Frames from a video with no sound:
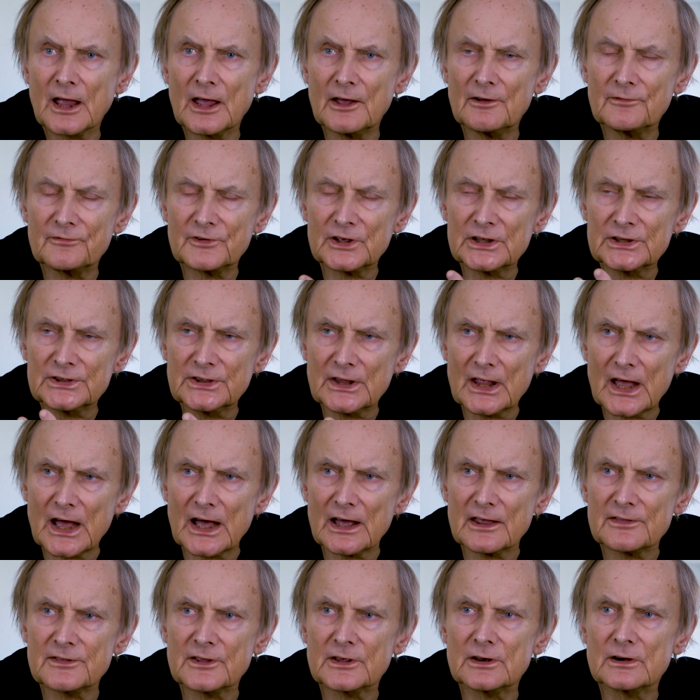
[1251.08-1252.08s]
have
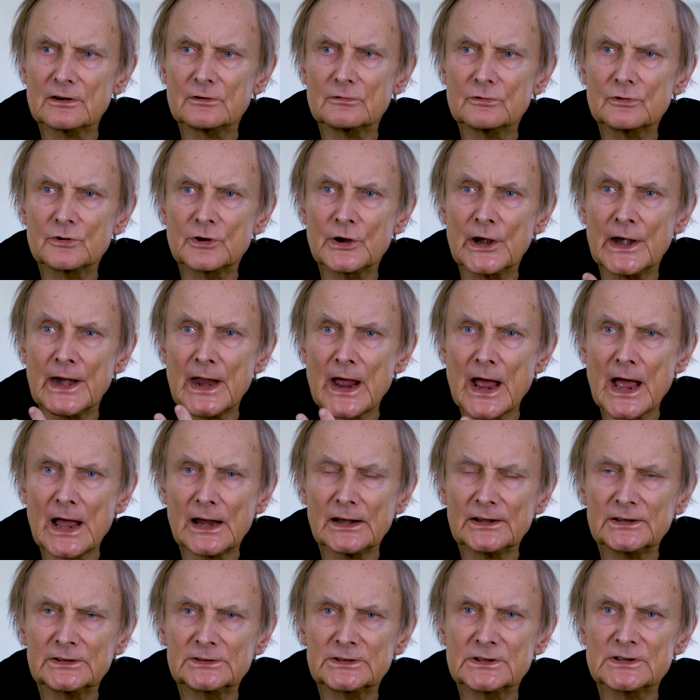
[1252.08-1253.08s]
another
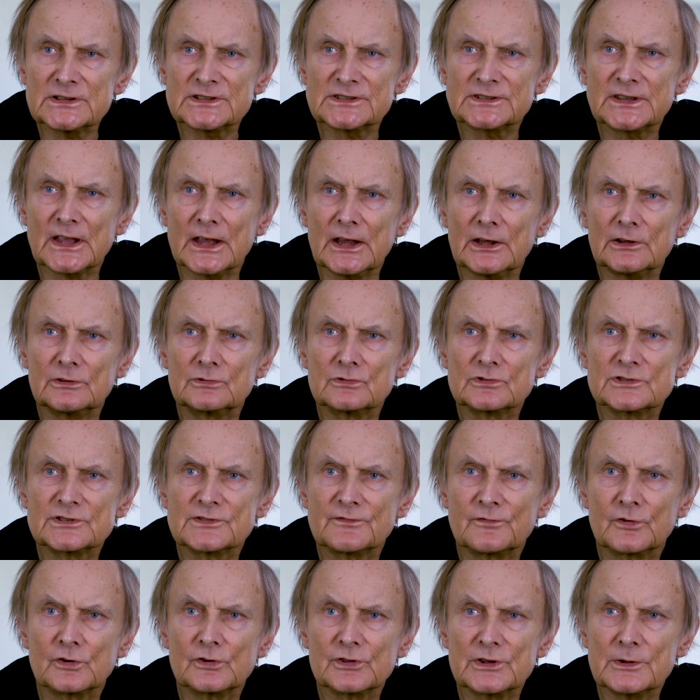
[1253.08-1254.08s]
reality status
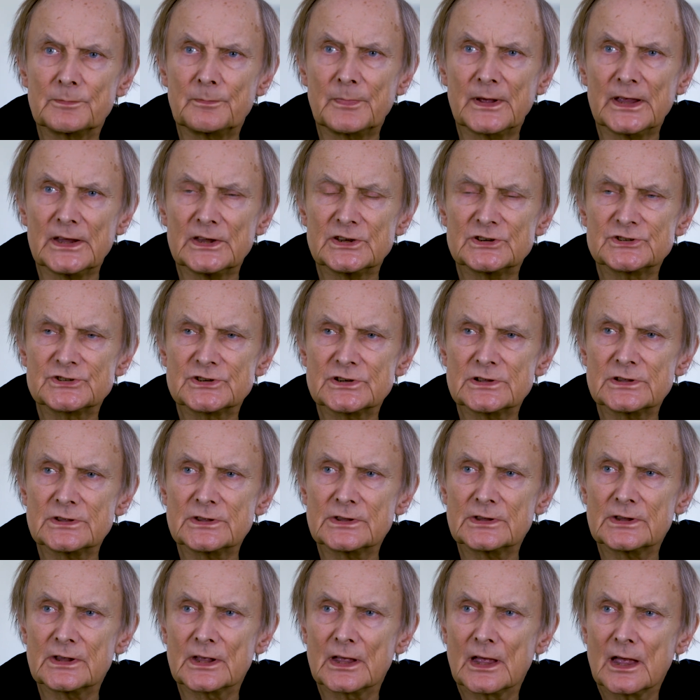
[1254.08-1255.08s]
for the
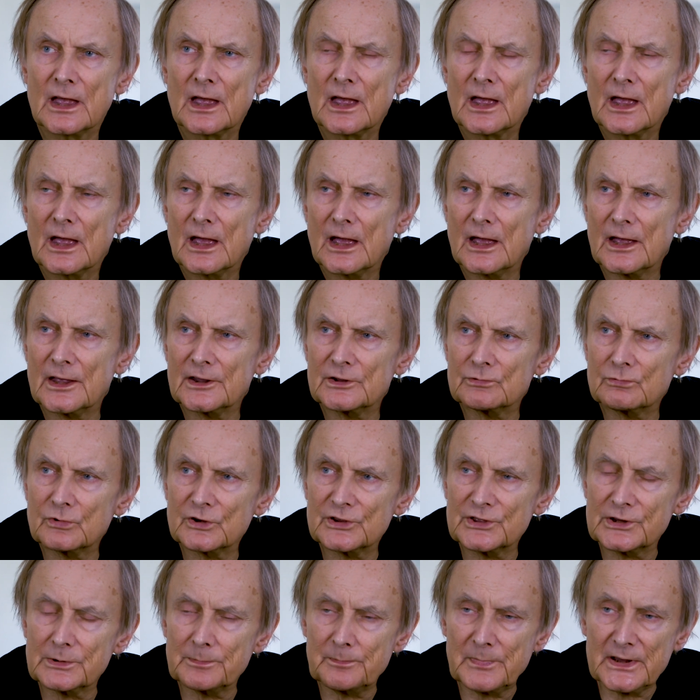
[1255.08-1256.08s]
patient. And
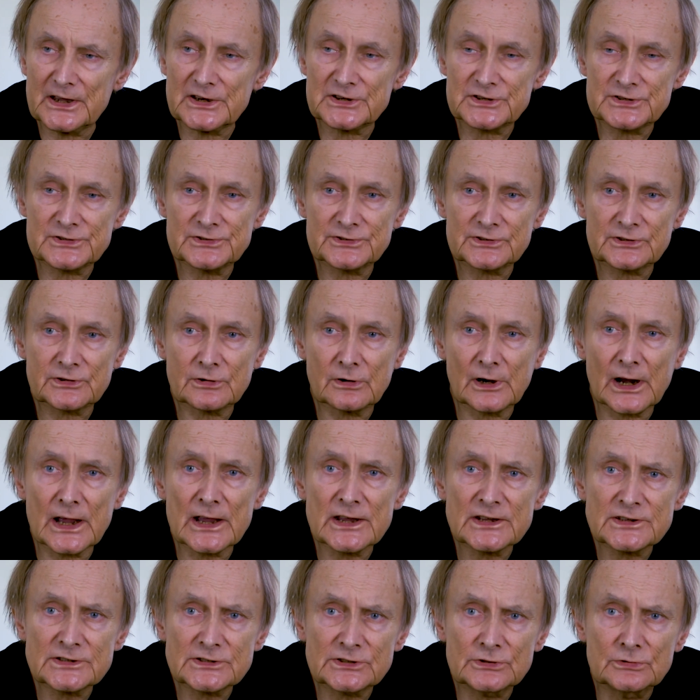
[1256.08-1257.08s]
what the patient
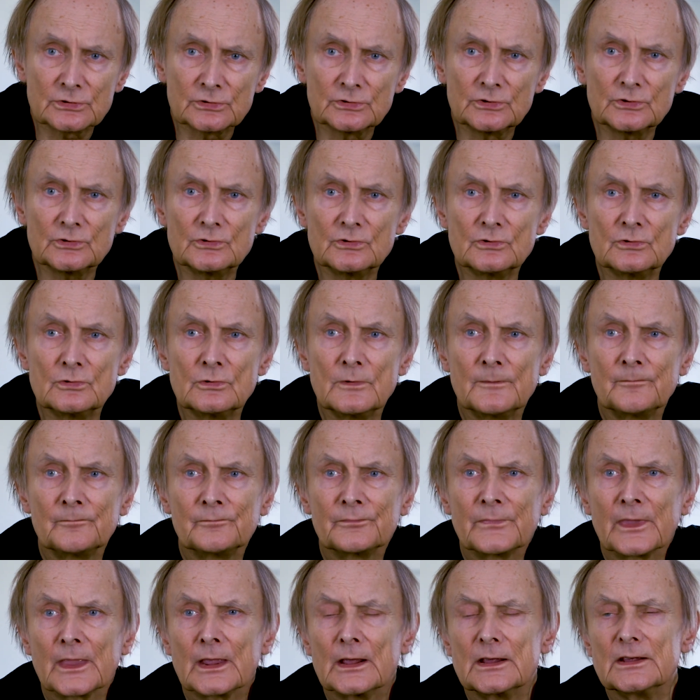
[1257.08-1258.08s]
tries to do
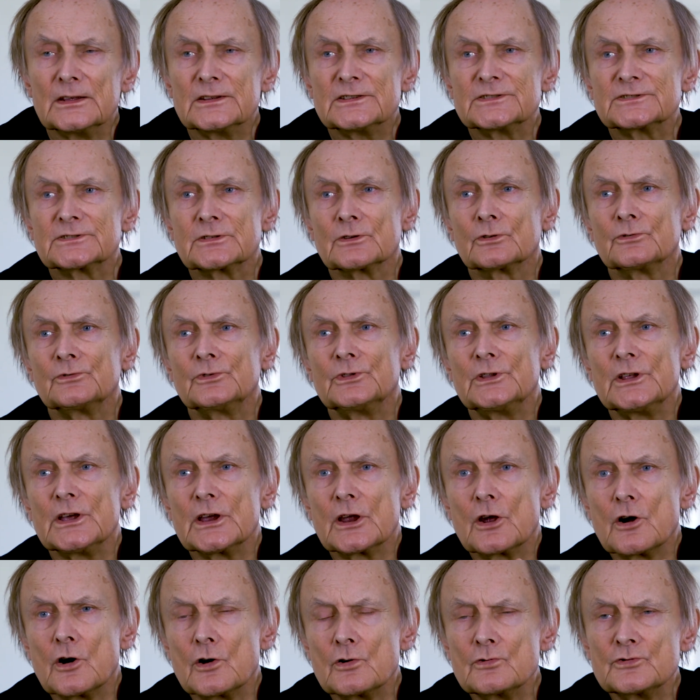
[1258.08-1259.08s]
is to
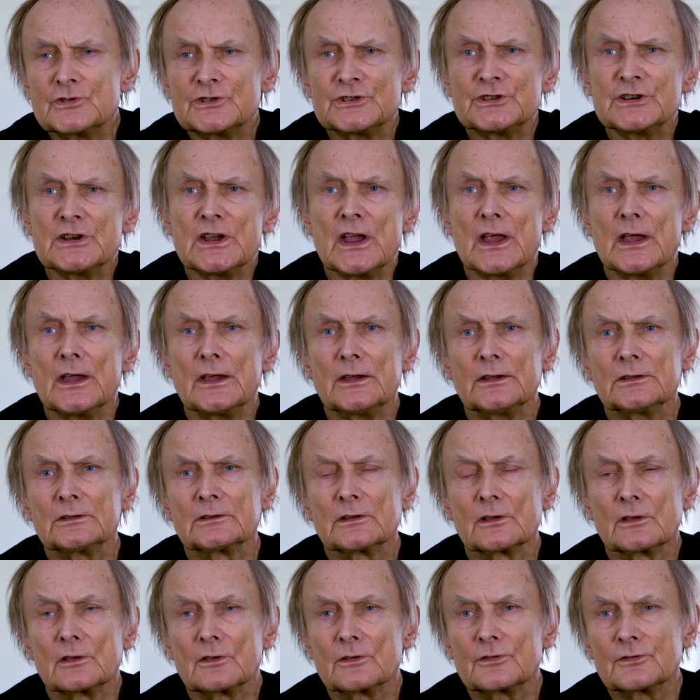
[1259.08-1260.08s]
negotiate
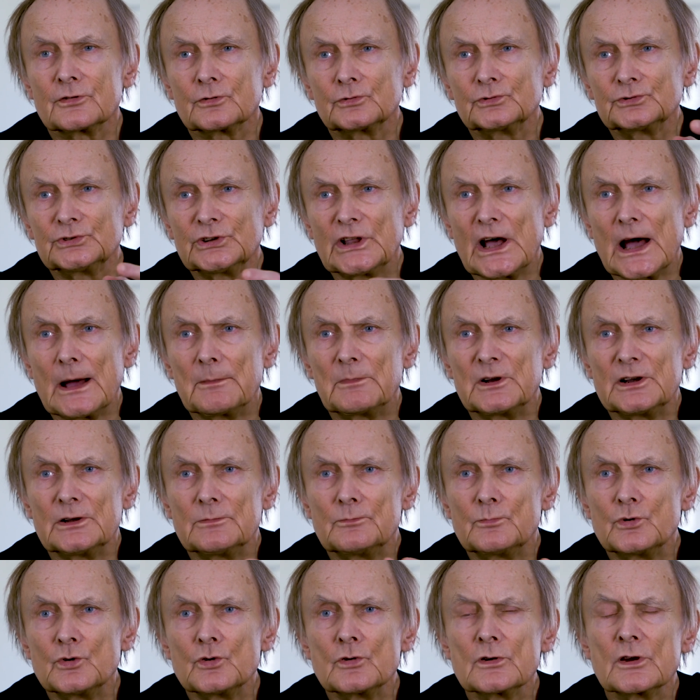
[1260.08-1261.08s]
through double
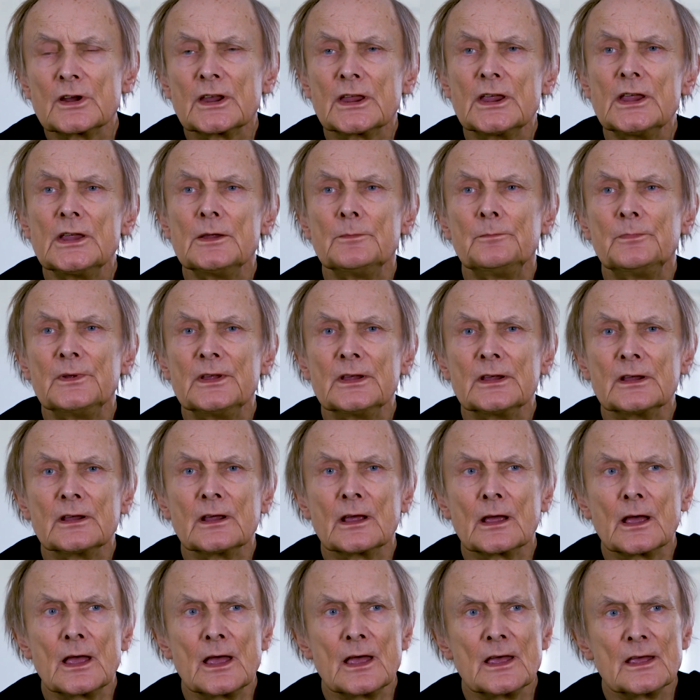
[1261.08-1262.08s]

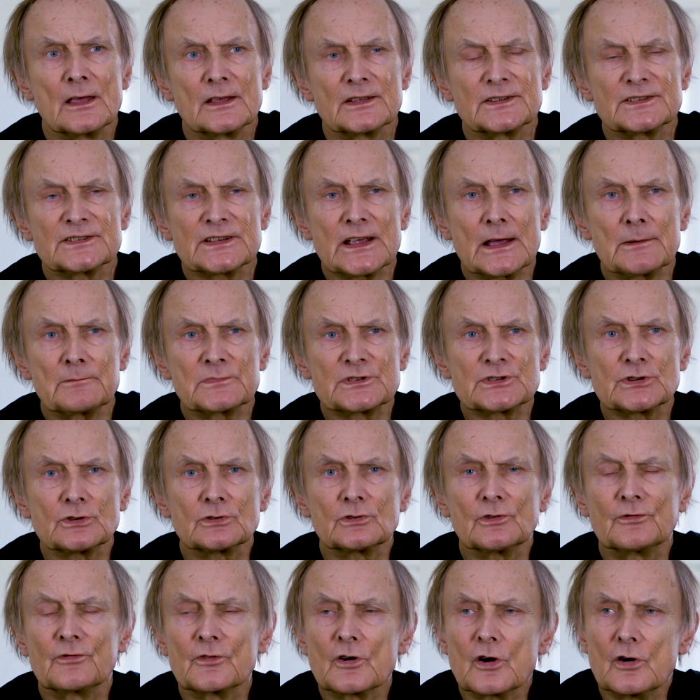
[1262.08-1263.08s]
bookkeeping some
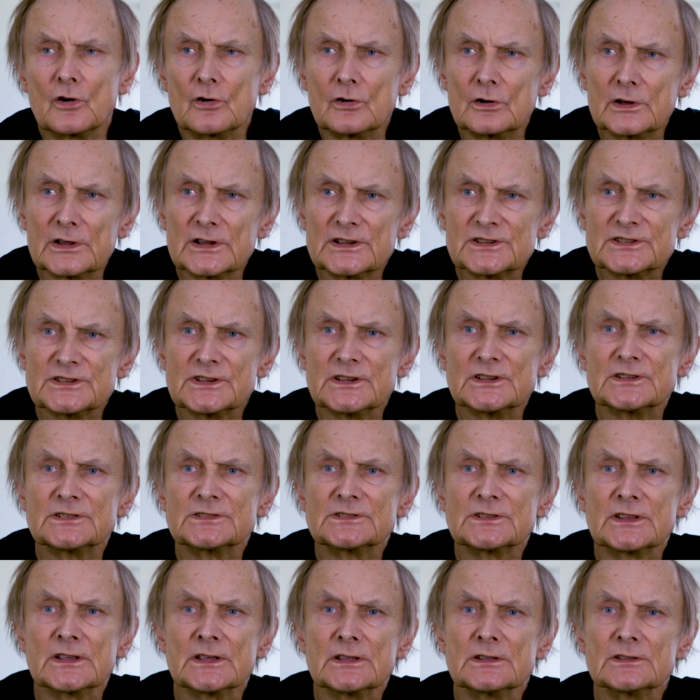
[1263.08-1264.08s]
sort of
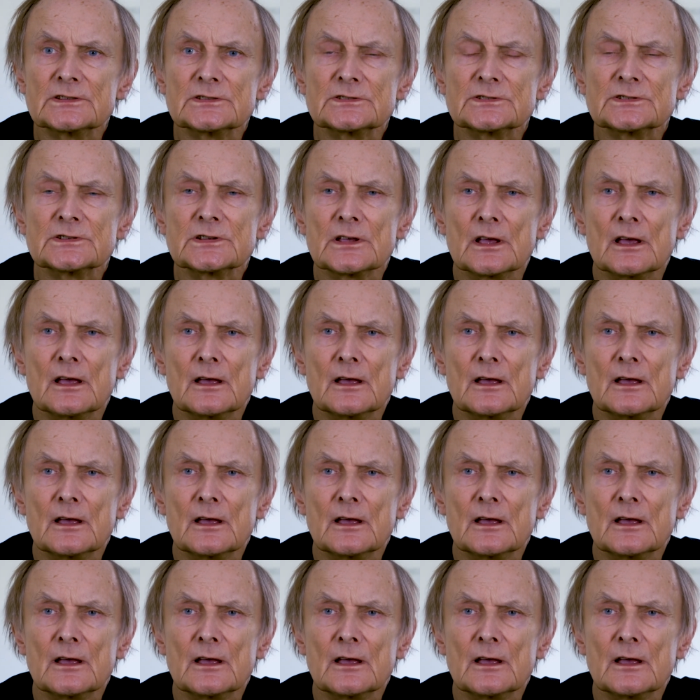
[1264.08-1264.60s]
coexistence